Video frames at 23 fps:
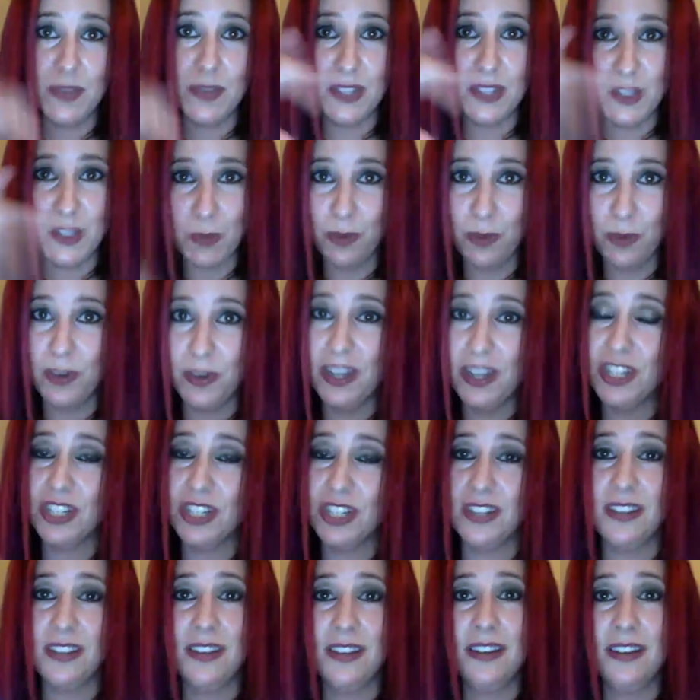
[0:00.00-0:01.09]

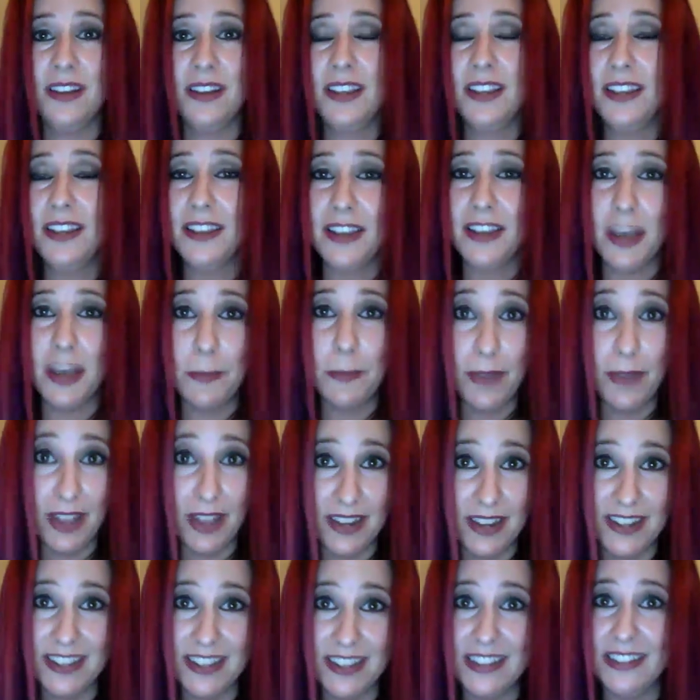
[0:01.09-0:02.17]
inspiration,
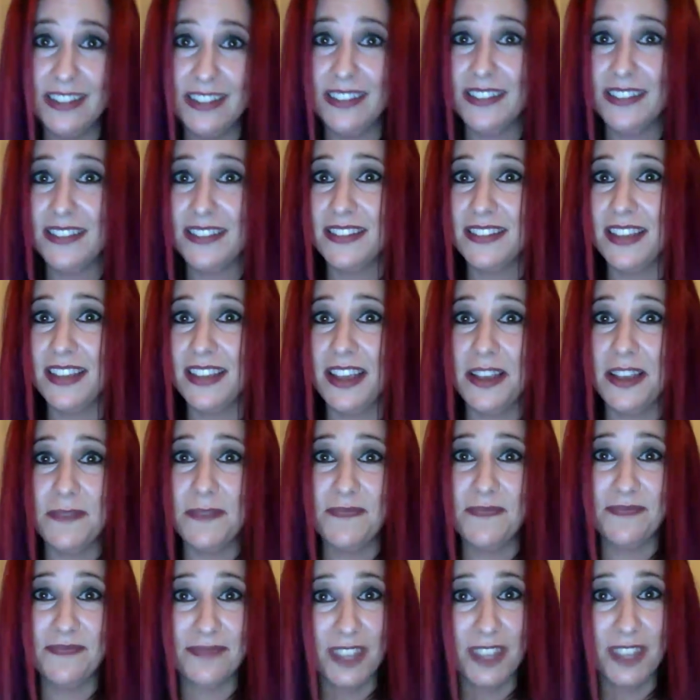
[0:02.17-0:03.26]
abundance,
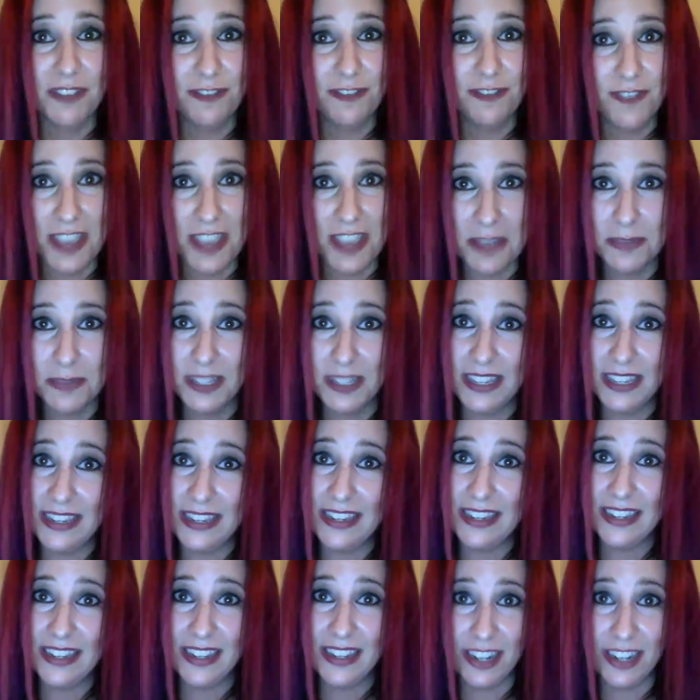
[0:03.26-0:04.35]

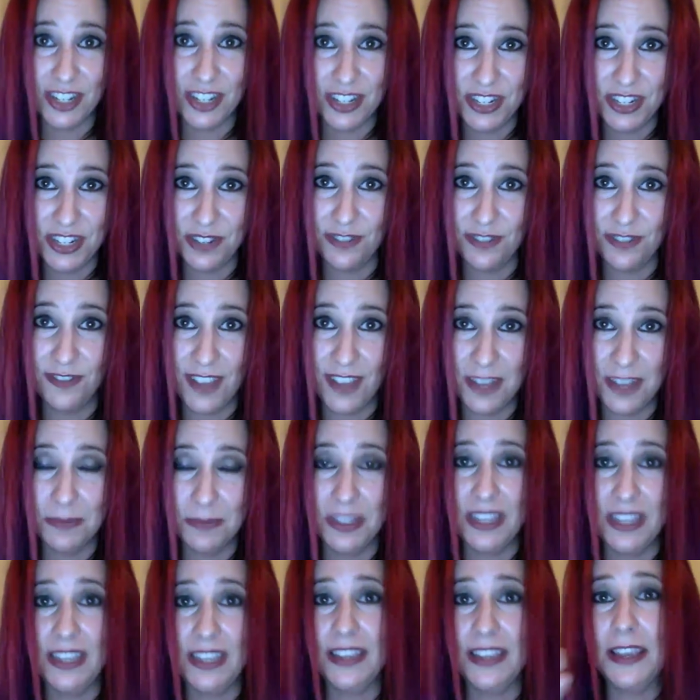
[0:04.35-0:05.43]
family, connection to your
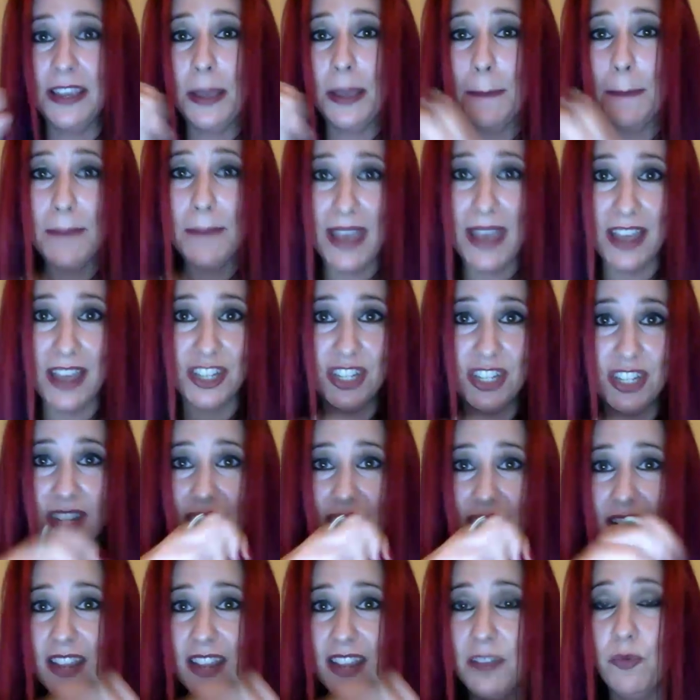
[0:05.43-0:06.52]
family,
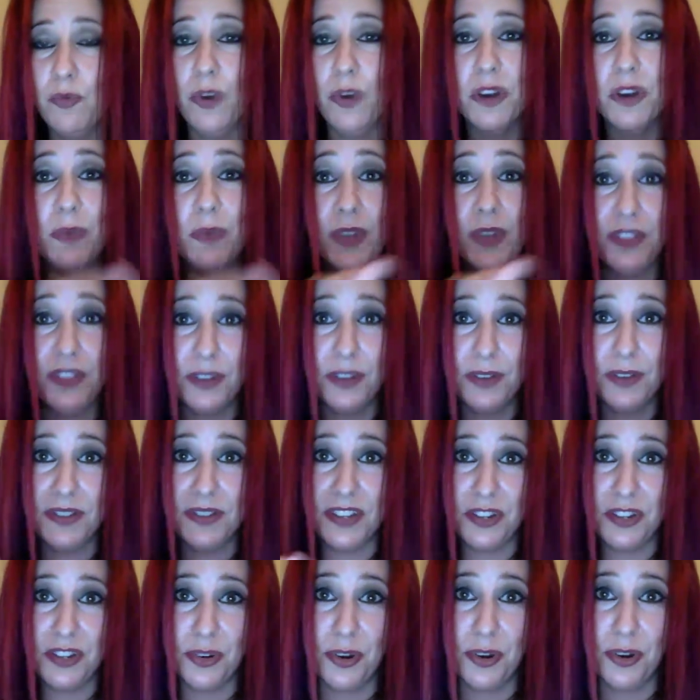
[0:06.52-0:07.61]
passion, and where to put those
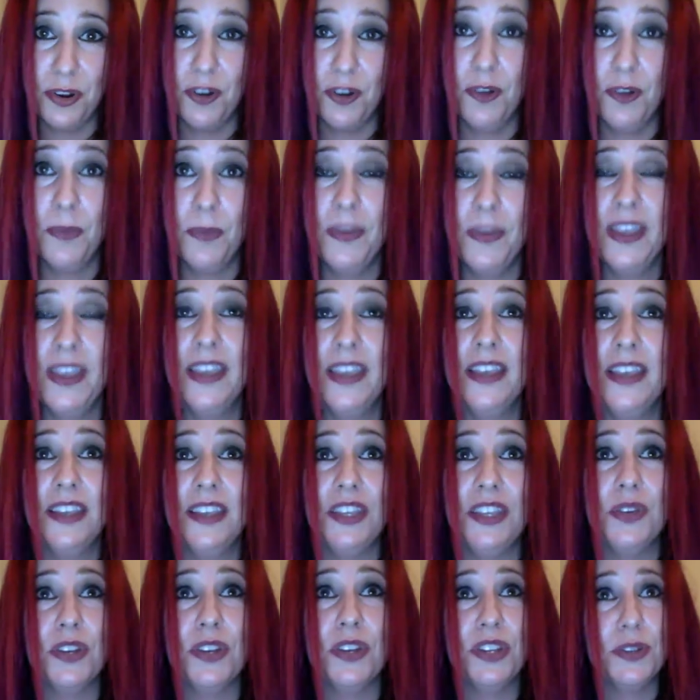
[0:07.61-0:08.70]
in your home.
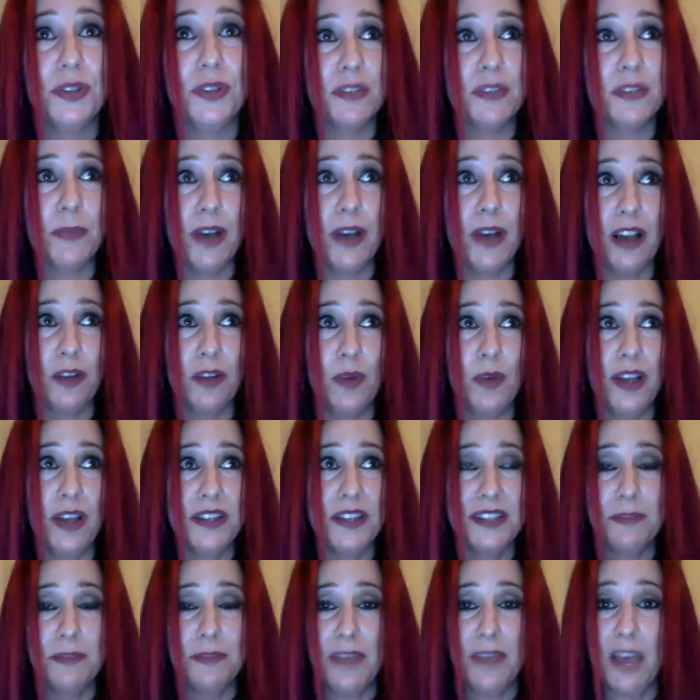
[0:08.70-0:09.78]
You can use the Bagua
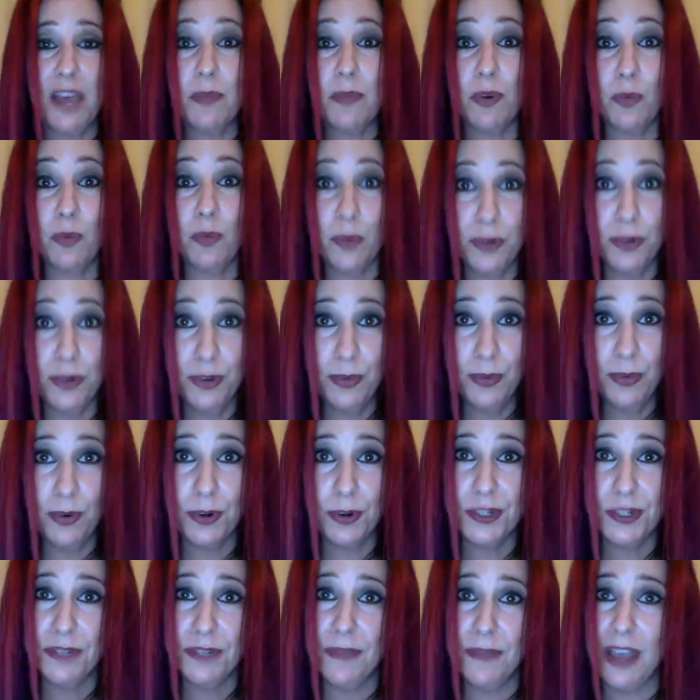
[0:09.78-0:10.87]
to map a room or
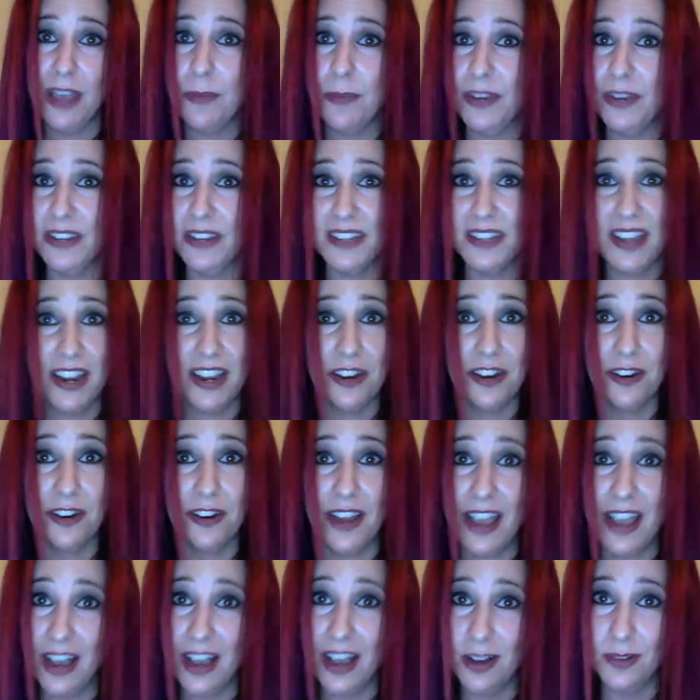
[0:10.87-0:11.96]
to map an entire
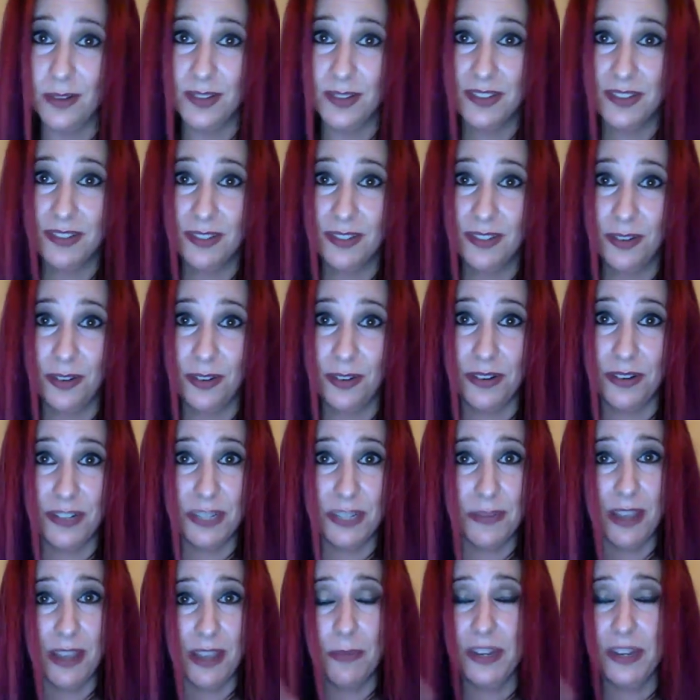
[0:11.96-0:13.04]
house or to
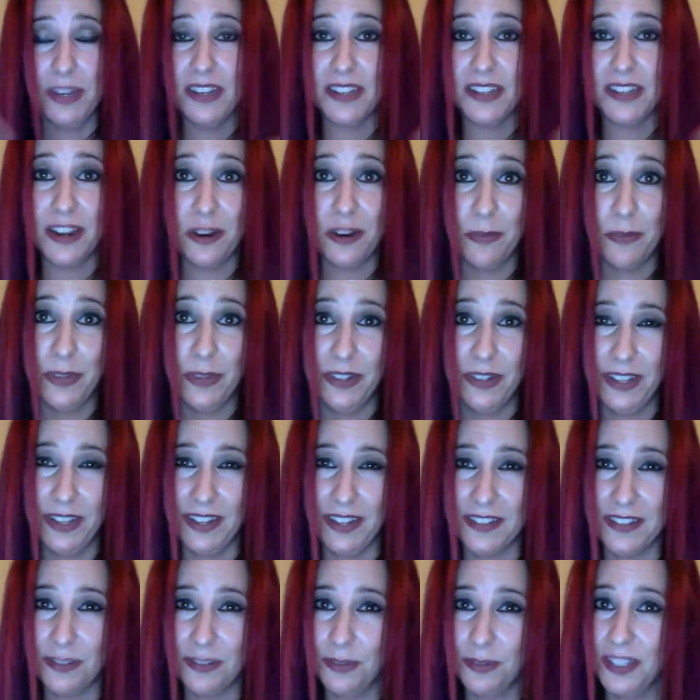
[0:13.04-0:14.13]
map an entire building.
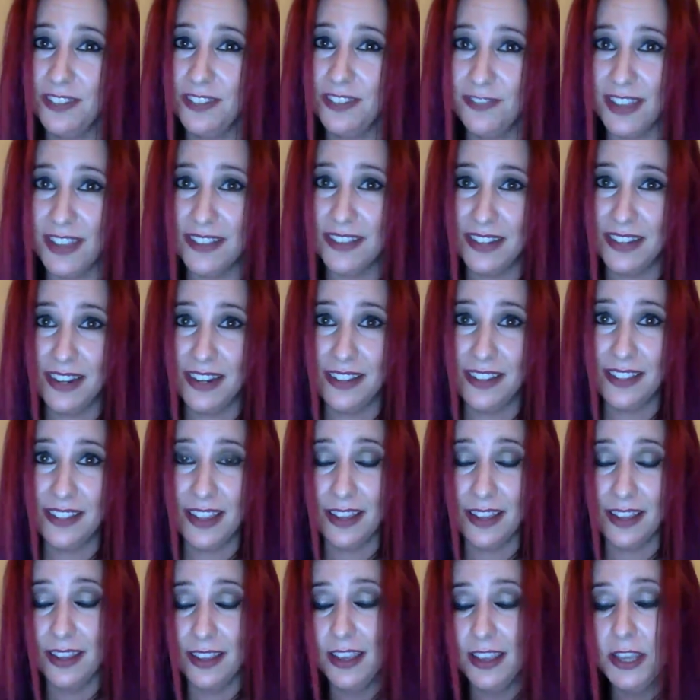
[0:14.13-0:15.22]
It's a really fascinating thing.